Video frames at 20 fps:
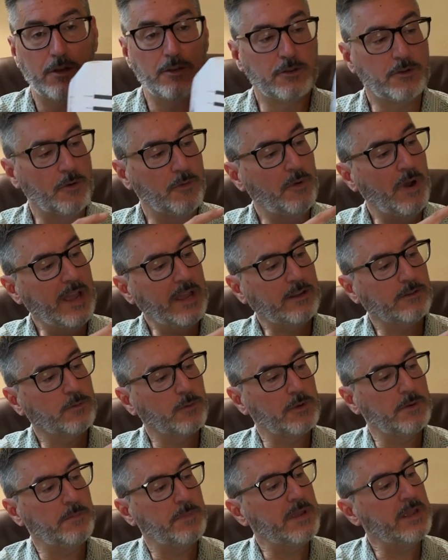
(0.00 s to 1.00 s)
Direct
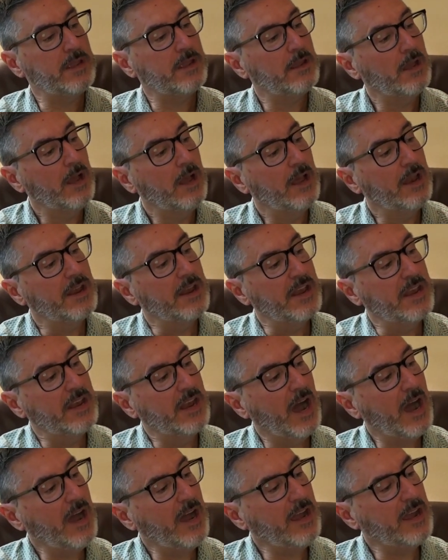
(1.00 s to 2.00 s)
would be
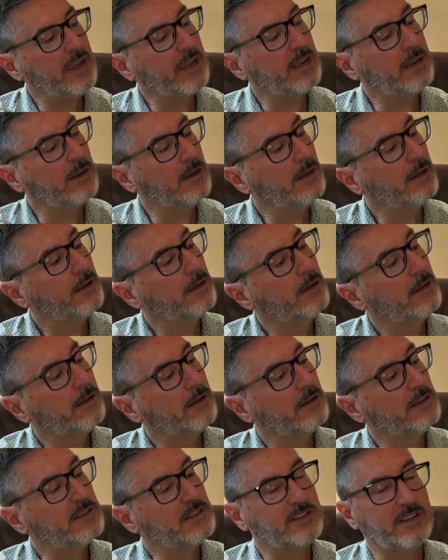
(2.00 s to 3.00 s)
9
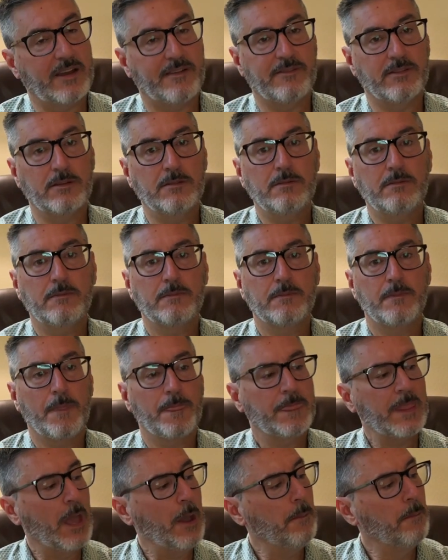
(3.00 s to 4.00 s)
7,
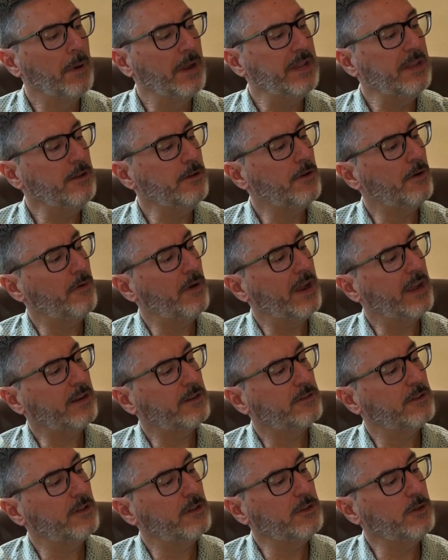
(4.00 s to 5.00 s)
but
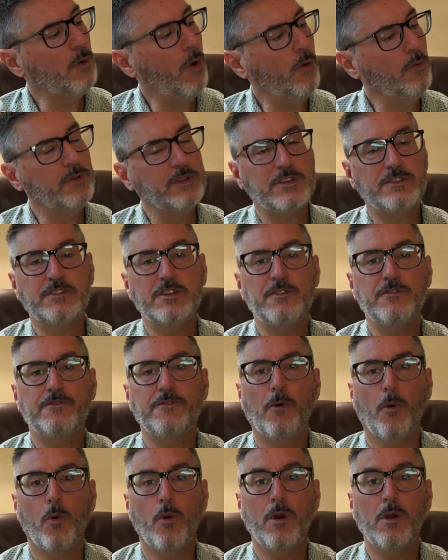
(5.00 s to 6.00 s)
indirect you only see
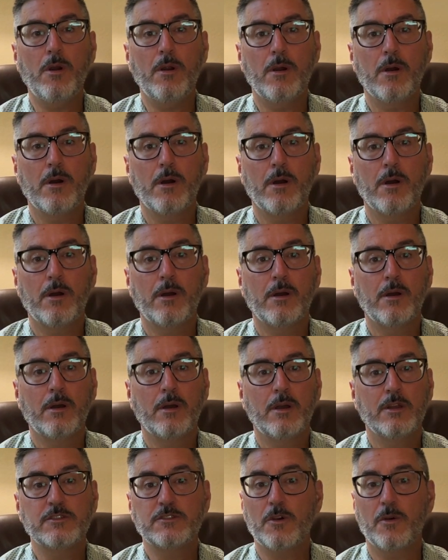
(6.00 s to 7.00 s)
4,
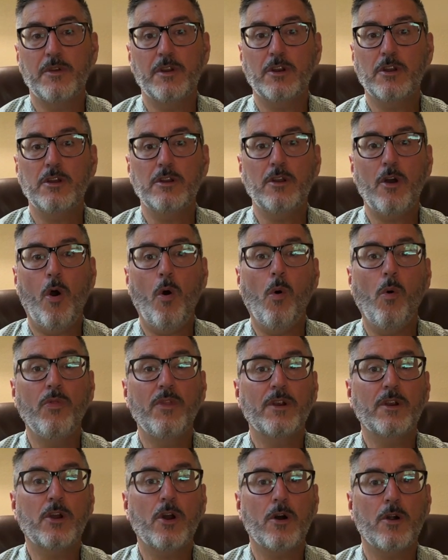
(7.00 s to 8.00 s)
so they're going to hold
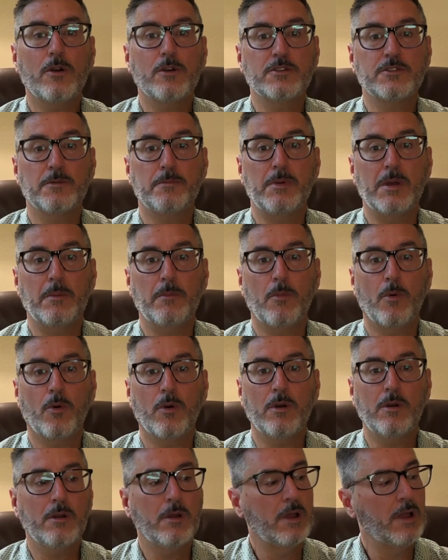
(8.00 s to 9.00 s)
their cards a bit
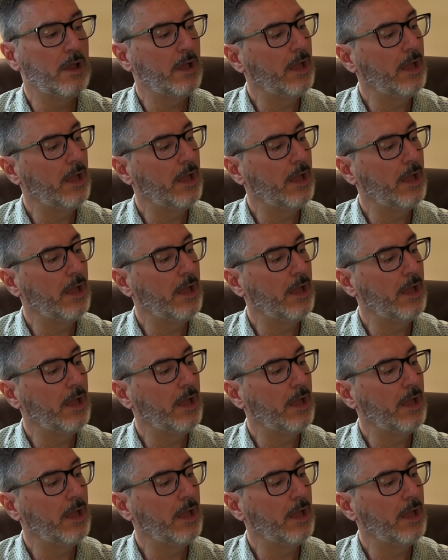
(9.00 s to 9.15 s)
more,